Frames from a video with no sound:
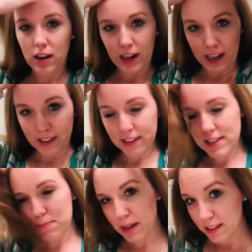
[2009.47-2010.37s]
all right,
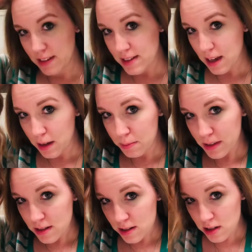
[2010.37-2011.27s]
let's break this up
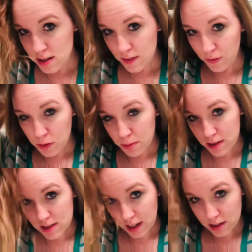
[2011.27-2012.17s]
into just a few
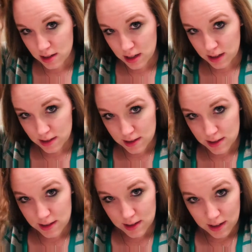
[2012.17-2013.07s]
more
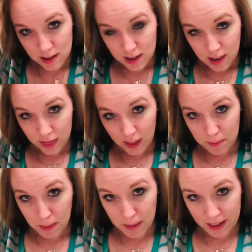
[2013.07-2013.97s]
sections. I
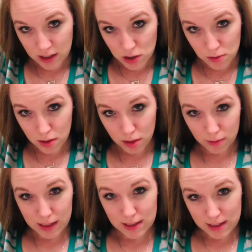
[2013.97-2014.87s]
think maybe I can do
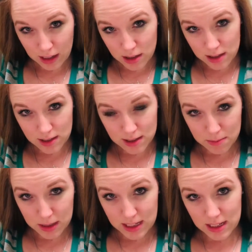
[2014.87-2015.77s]
3 sections
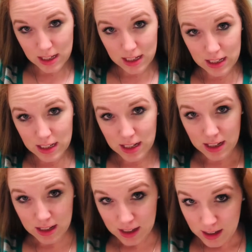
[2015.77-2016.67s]
and be done.
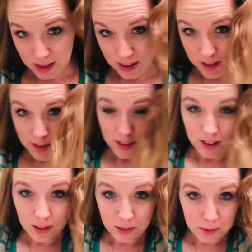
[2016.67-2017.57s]

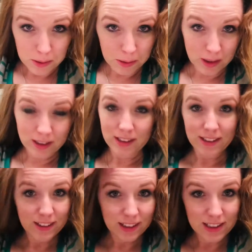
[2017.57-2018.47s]
Ooh,
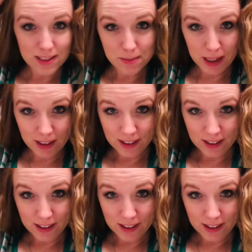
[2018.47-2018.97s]
goodness me.